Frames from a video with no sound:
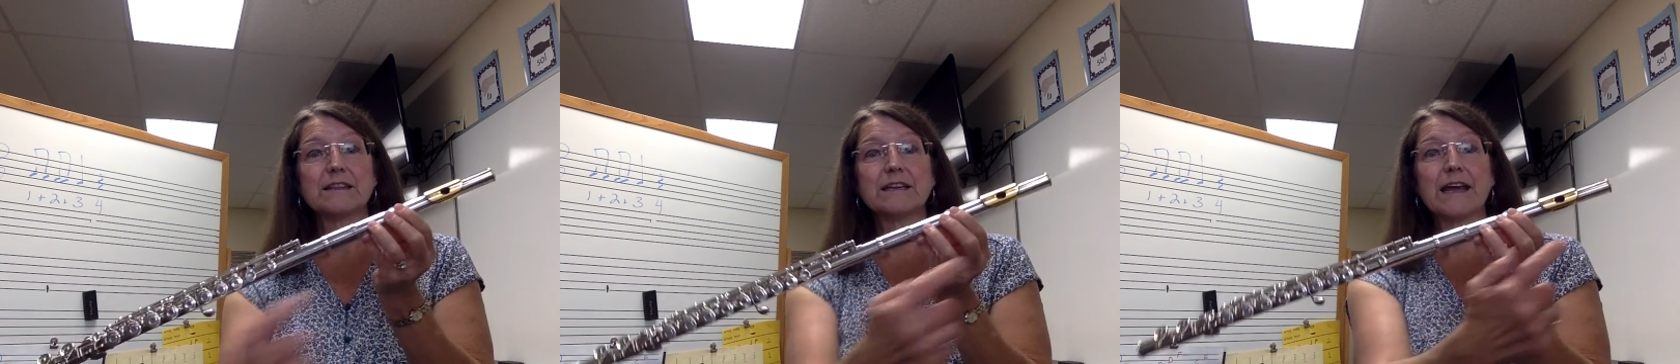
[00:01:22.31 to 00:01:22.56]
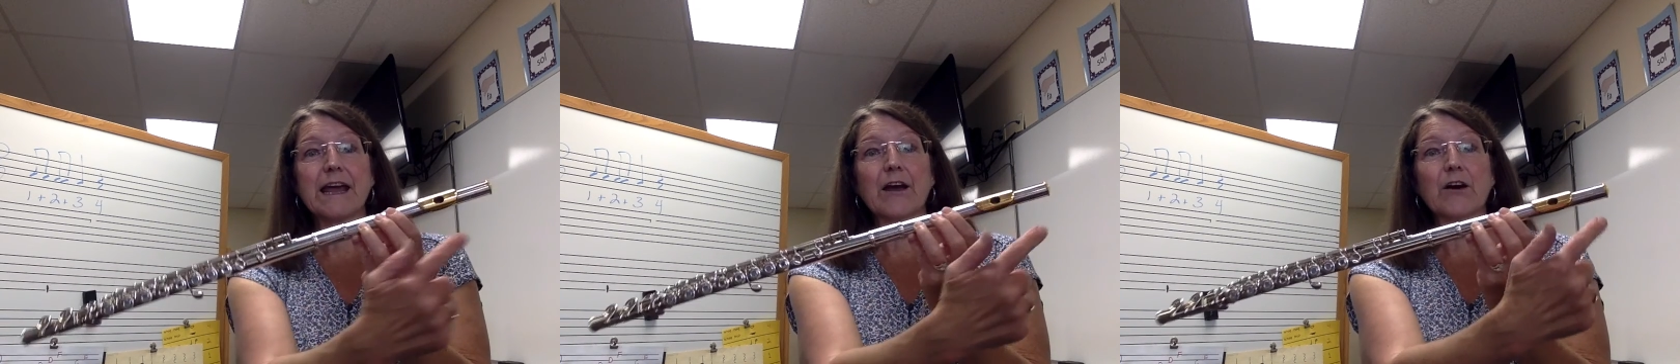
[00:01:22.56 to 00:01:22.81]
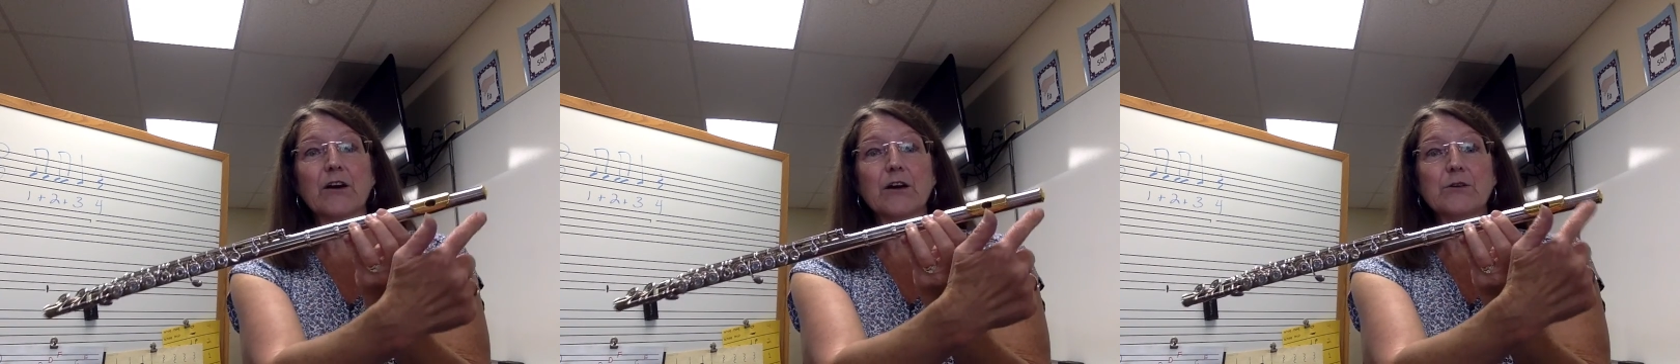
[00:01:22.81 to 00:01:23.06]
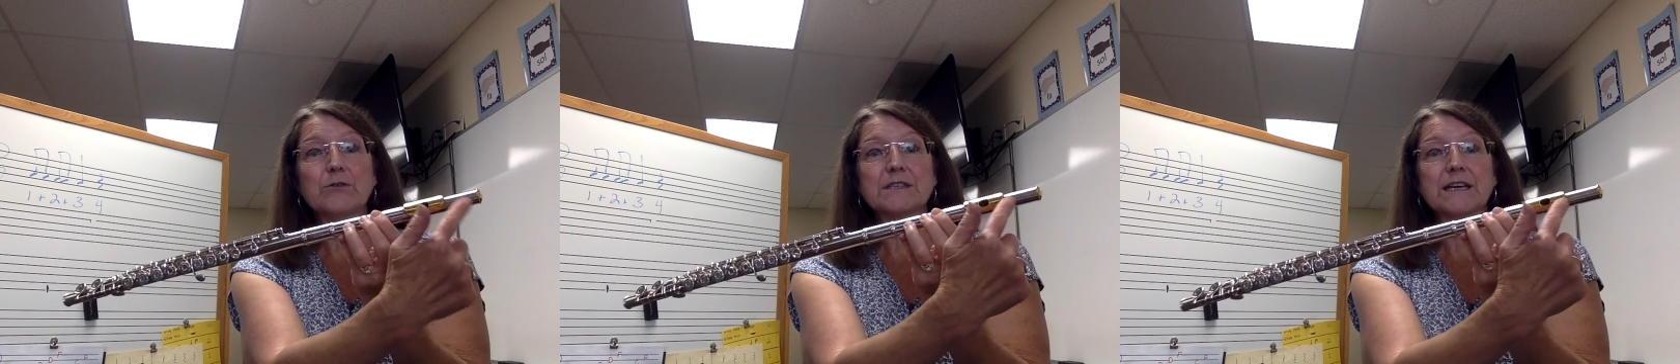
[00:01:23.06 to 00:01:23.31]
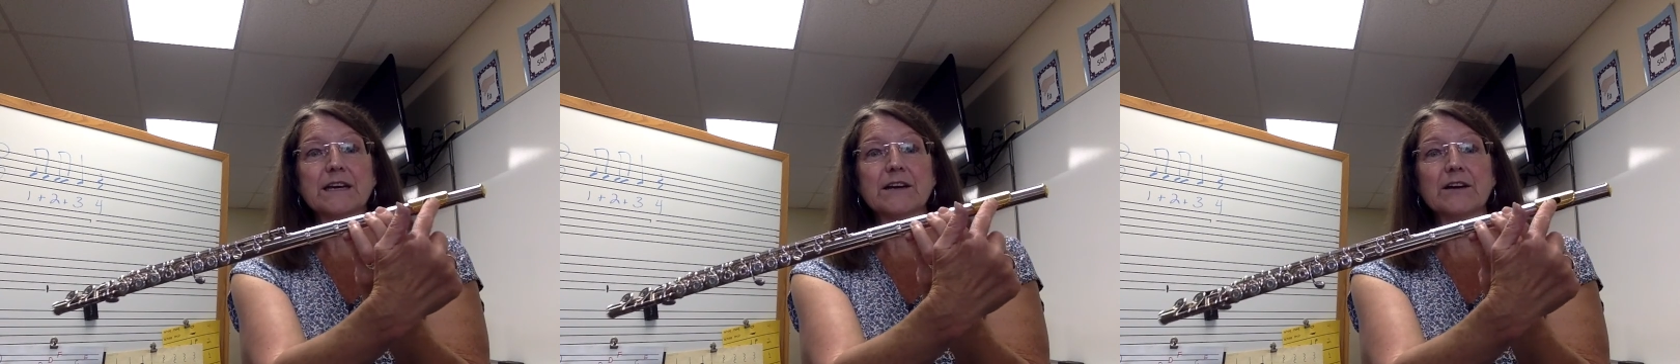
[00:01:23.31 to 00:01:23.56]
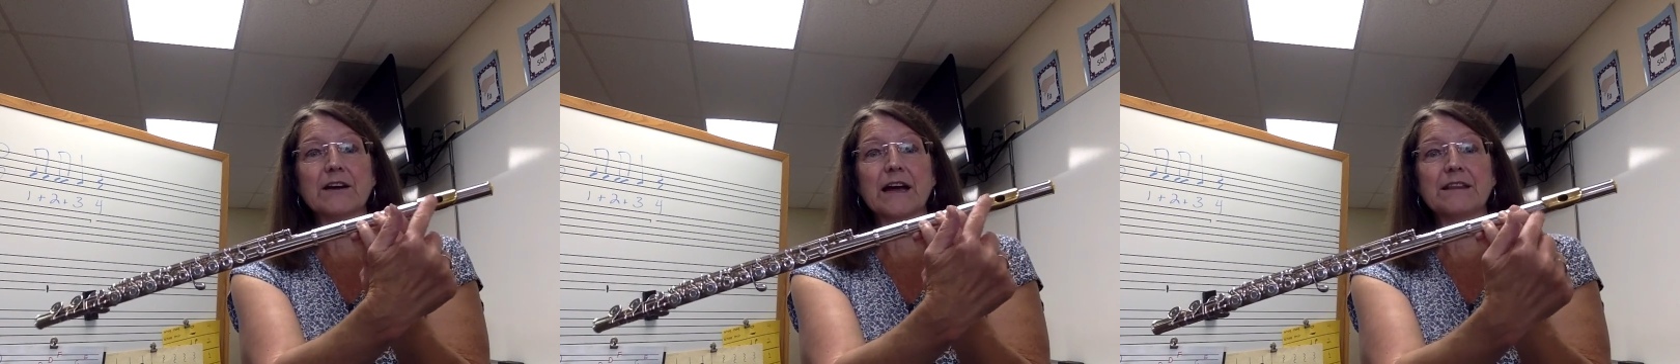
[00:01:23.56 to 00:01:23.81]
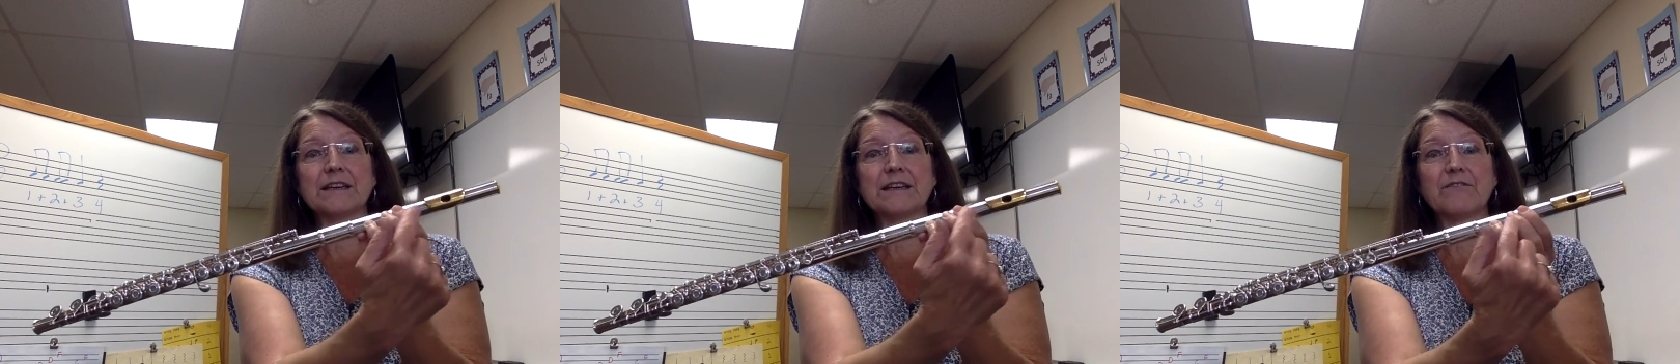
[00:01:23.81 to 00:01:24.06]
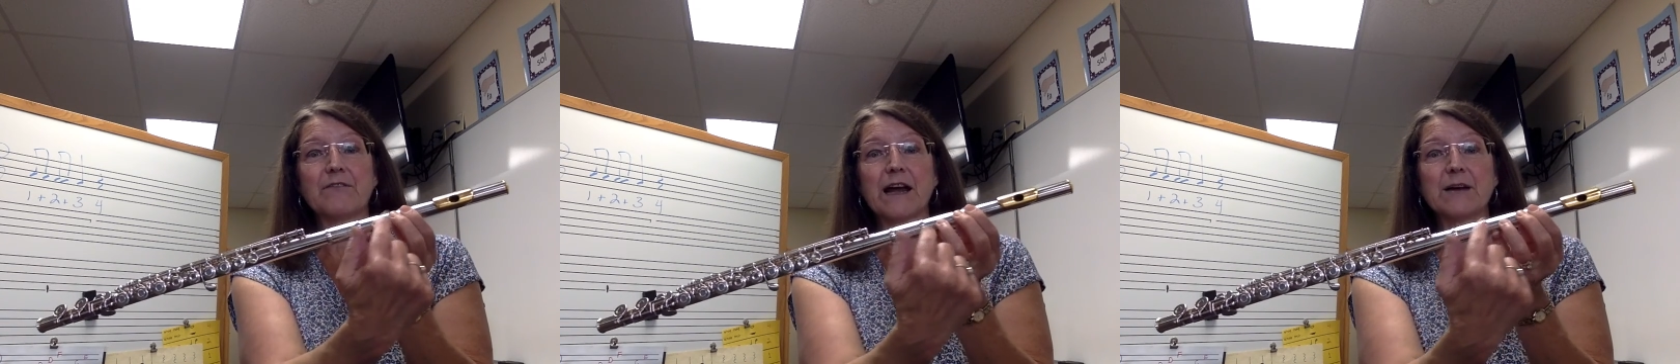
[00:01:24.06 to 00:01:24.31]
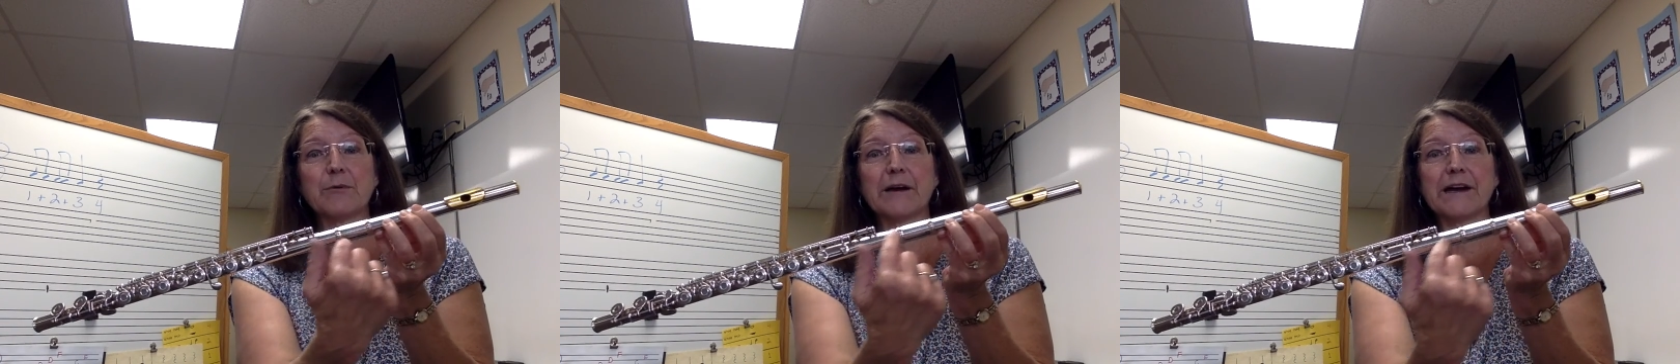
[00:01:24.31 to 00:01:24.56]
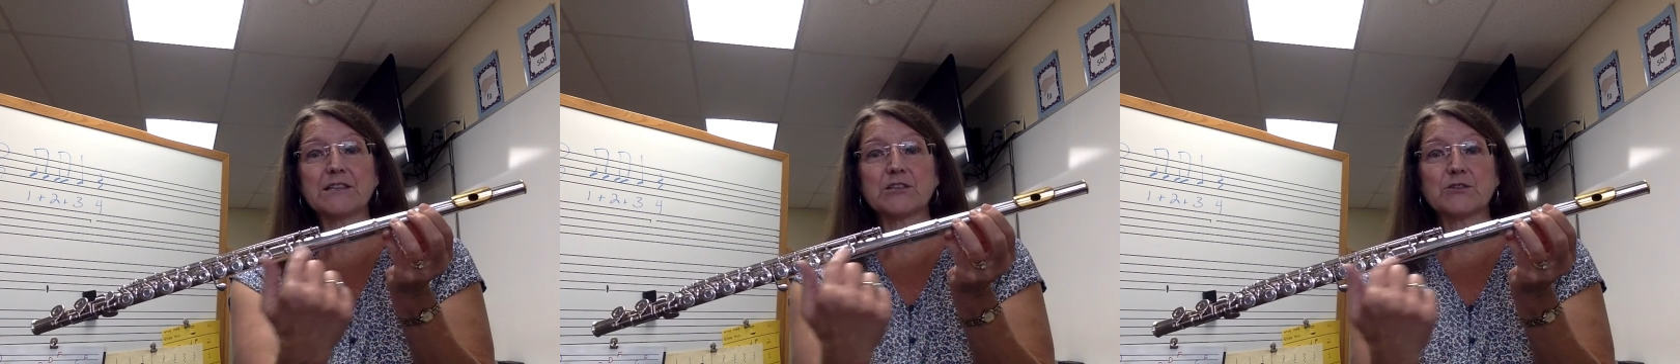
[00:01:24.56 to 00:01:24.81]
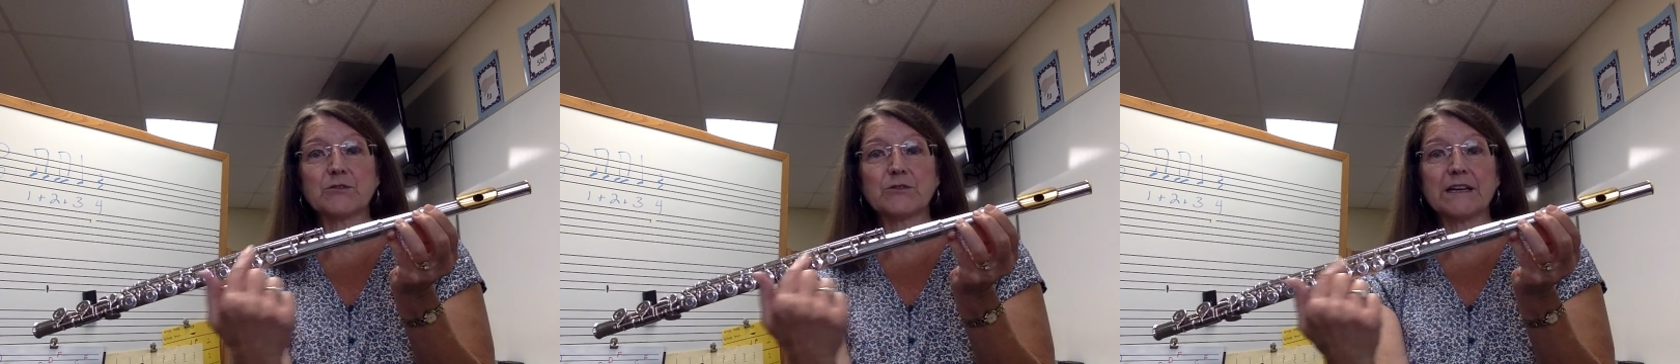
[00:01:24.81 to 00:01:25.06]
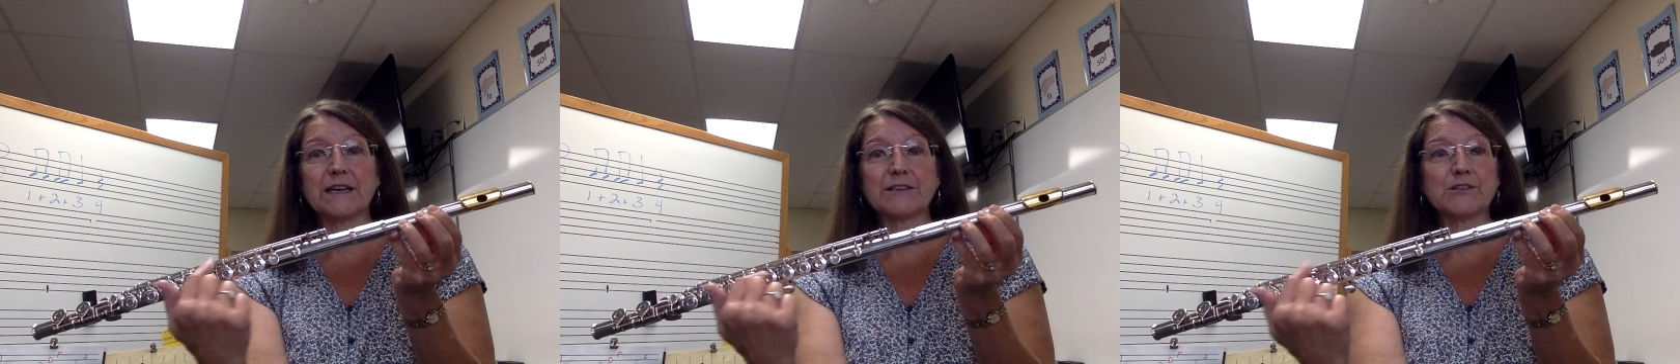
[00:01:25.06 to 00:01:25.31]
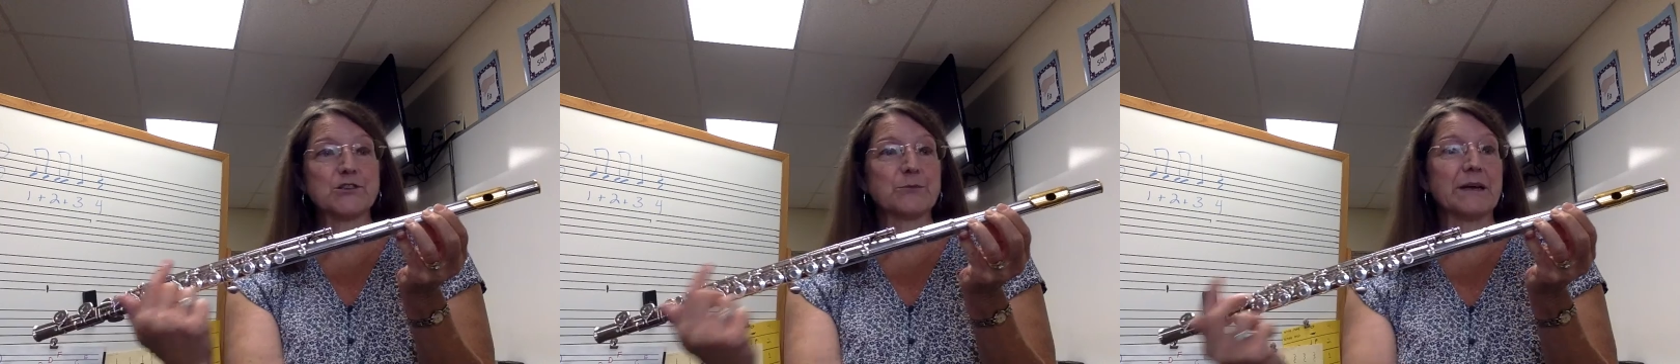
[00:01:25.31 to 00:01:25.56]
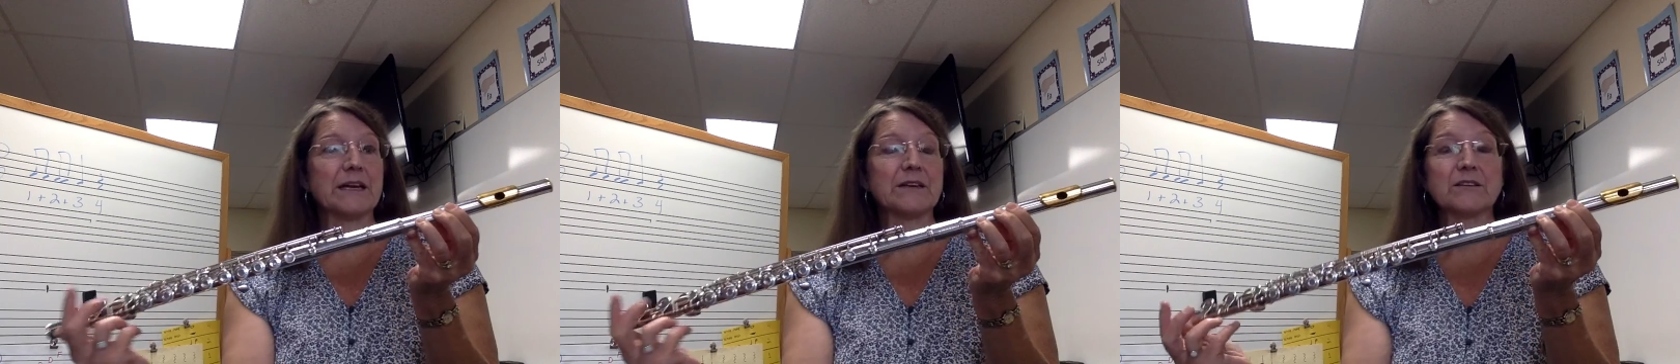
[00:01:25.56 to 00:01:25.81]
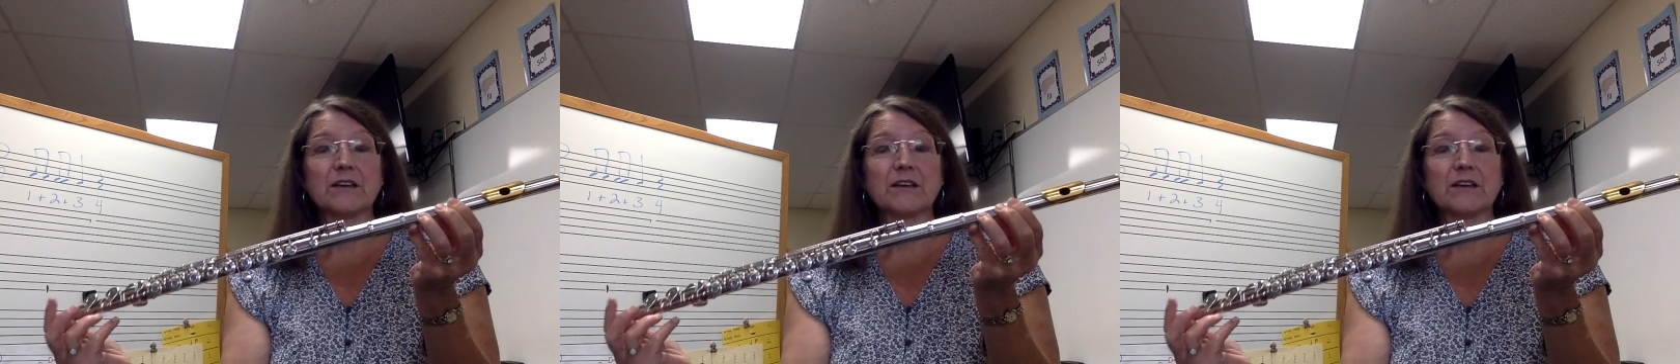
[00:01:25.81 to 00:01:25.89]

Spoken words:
The air goes here, and then it vibrates through the instrument.